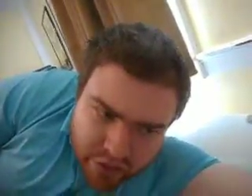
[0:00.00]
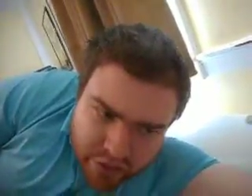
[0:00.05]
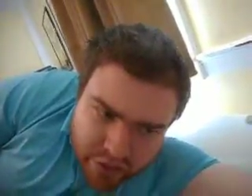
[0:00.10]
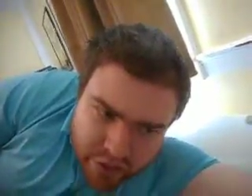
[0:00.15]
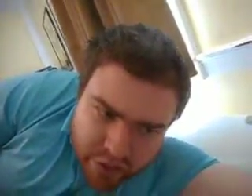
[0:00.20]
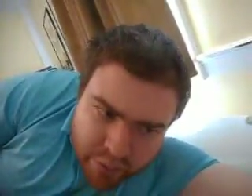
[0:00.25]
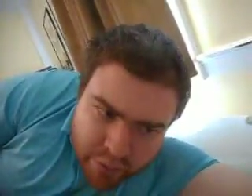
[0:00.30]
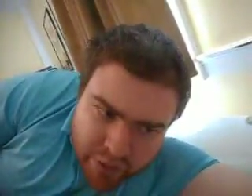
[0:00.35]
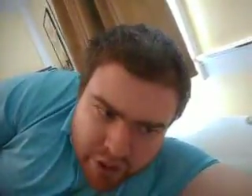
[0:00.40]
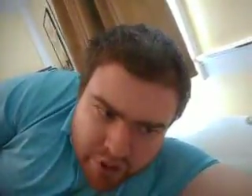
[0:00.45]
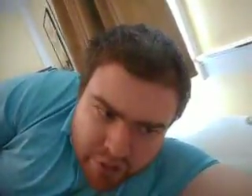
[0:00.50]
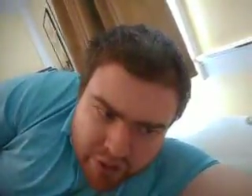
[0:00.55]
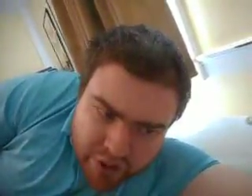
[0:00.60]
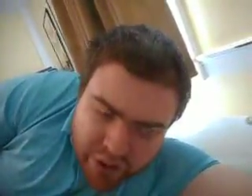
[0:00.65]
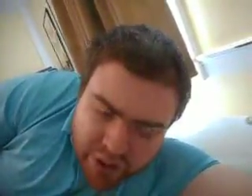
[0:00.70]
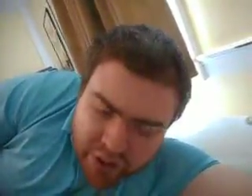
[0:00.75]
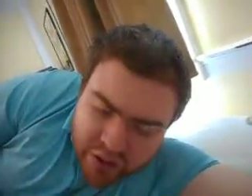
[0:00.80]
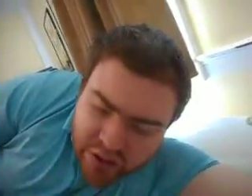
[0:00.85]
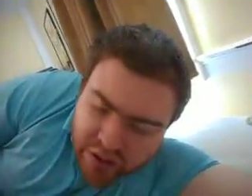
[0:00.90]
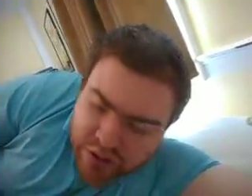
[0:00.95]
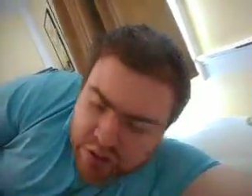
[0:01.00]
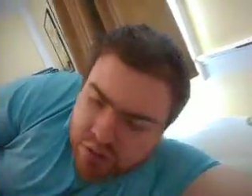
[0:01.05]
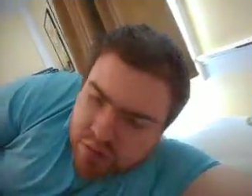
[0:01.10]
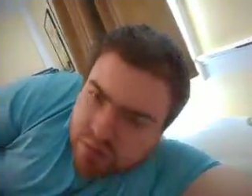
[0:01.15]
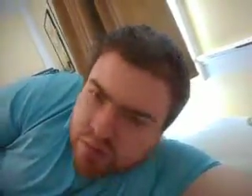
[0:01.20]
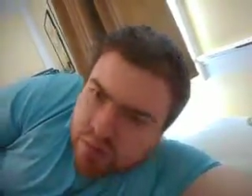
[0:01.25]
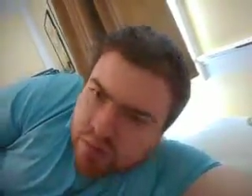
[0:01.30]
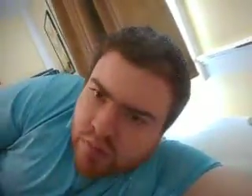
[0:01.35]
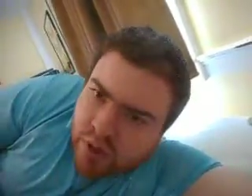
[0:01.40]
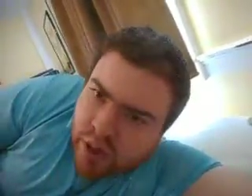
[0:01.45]
their best friend,
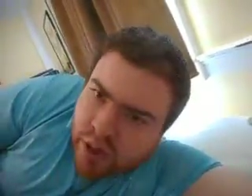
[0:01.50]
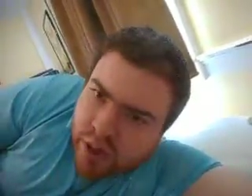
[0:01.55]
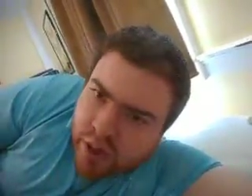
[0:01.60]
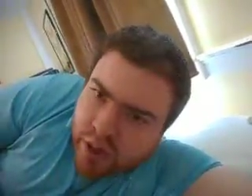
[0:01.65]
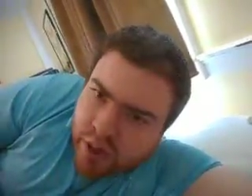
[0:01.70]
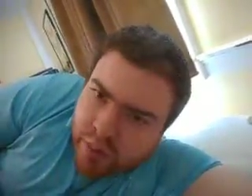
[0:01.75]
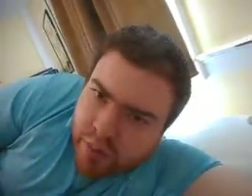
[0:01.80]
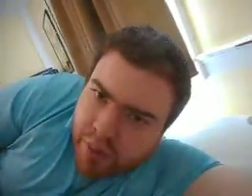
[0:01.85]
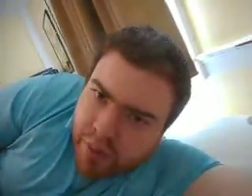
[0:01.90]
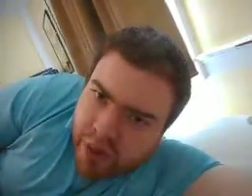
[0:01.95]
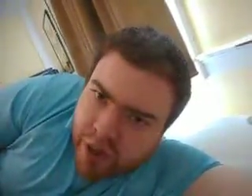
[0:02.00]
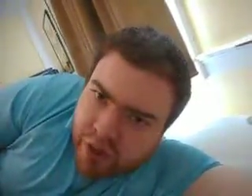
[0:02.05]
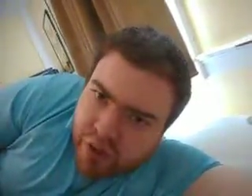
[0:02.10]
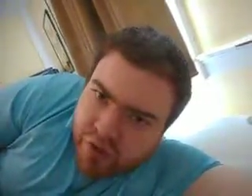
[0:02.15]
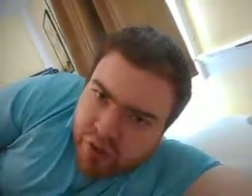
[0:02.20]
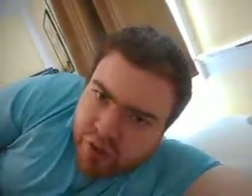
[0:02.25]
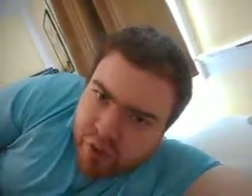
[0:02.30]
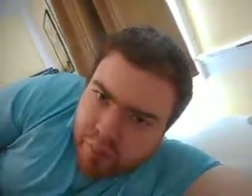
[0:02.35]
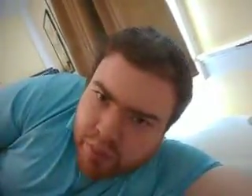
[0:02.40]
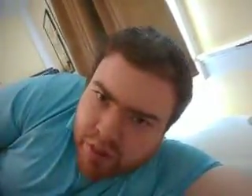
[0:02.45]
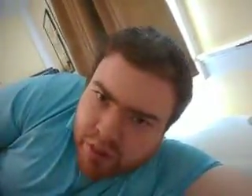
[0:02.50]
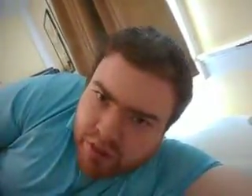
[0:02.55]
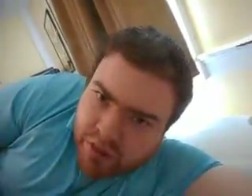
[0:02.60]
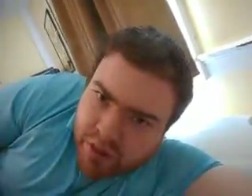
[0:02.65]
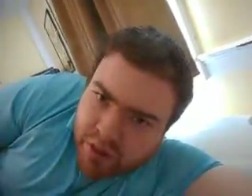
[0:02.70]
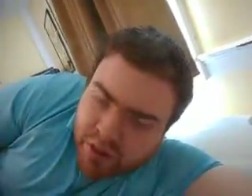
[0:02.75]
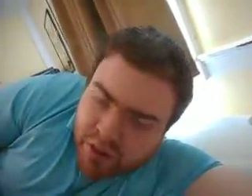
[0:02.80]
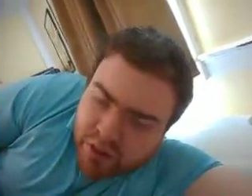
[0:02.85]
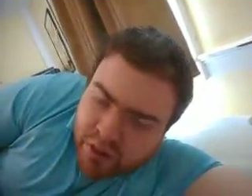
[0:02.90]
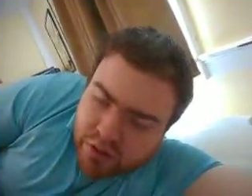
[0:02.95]
and they're our best
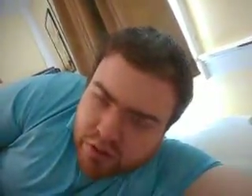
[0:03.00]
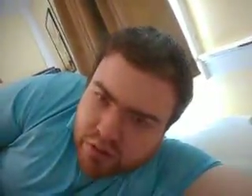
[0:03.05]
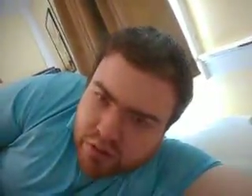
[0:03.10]
friend.